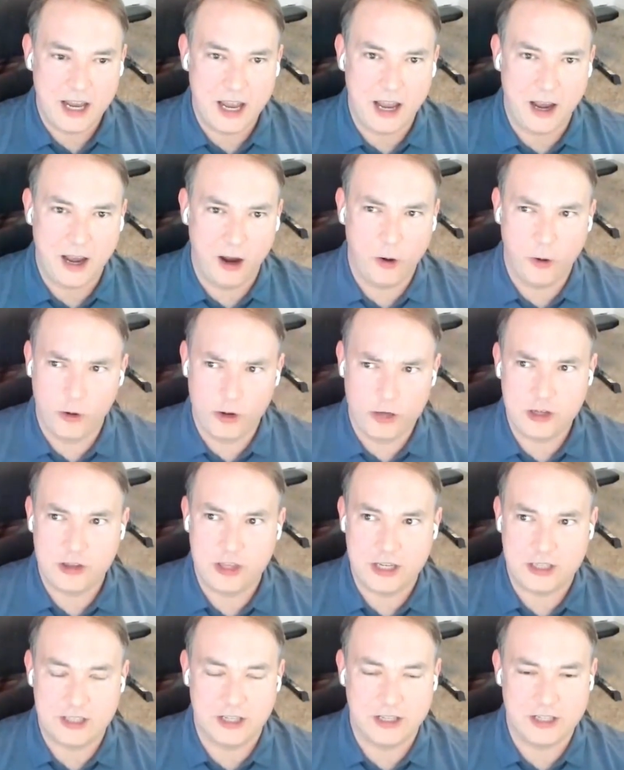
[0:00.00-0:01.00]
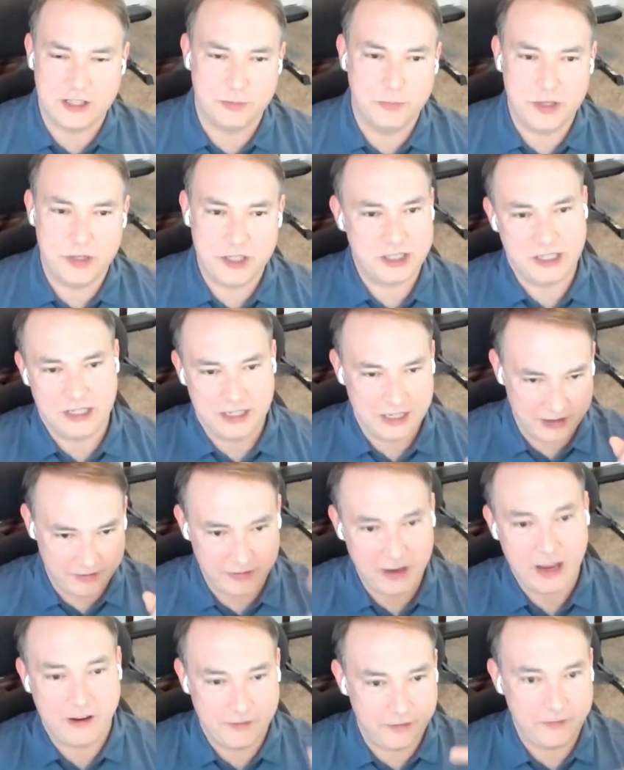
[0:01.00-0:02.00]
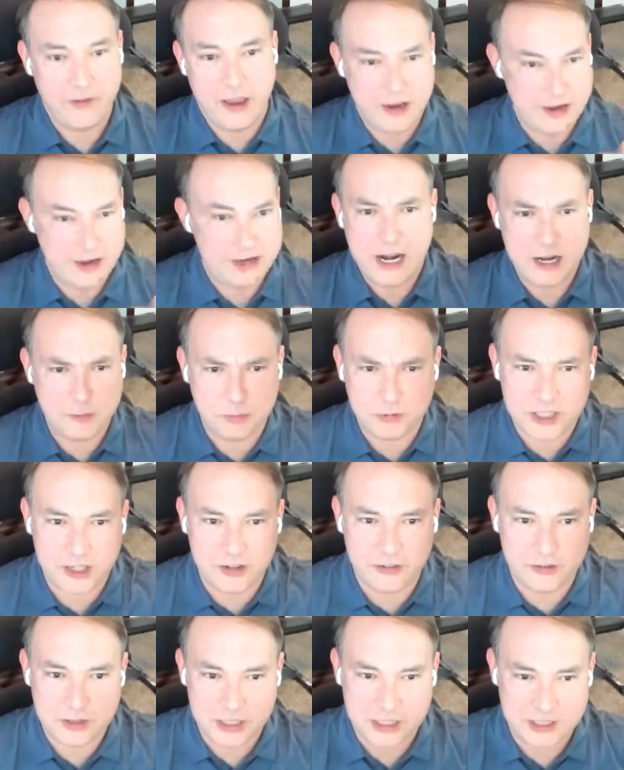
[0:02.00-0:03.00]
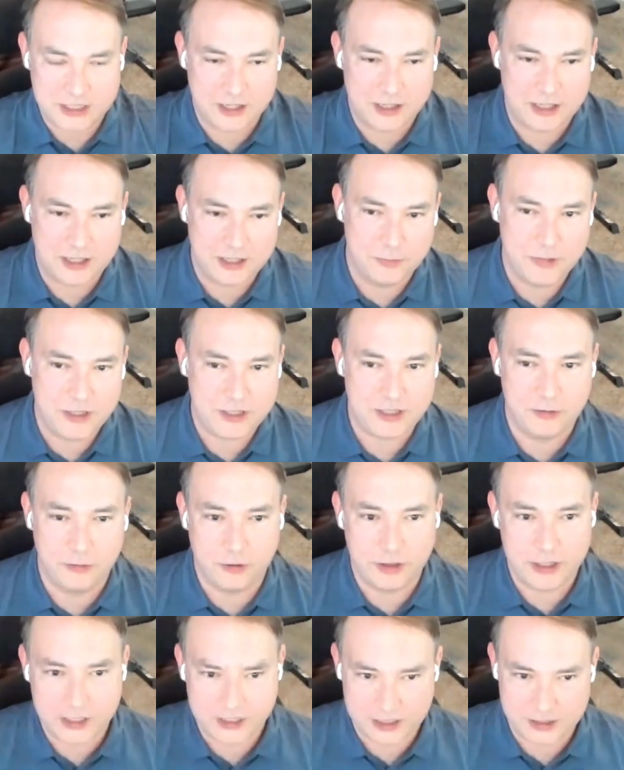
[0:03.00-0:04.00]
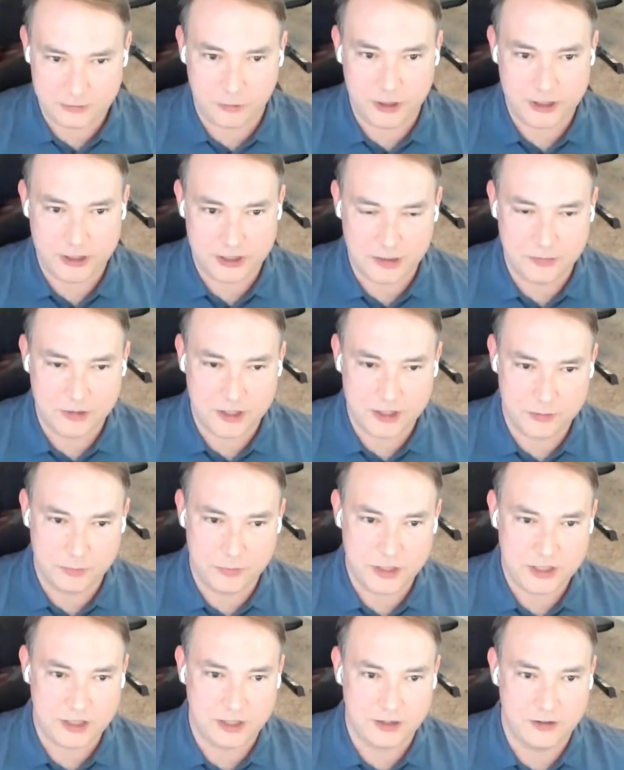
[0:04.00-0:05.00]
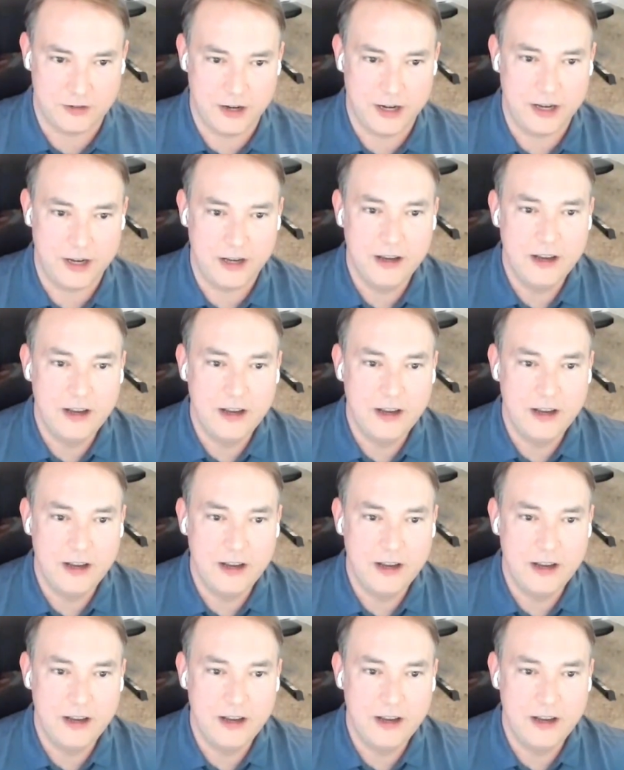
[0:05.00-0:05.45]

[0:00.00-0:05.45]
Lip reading: Or do you think something's missing? And if 90% of them say something's missing, well, guess what? Something's missing, right?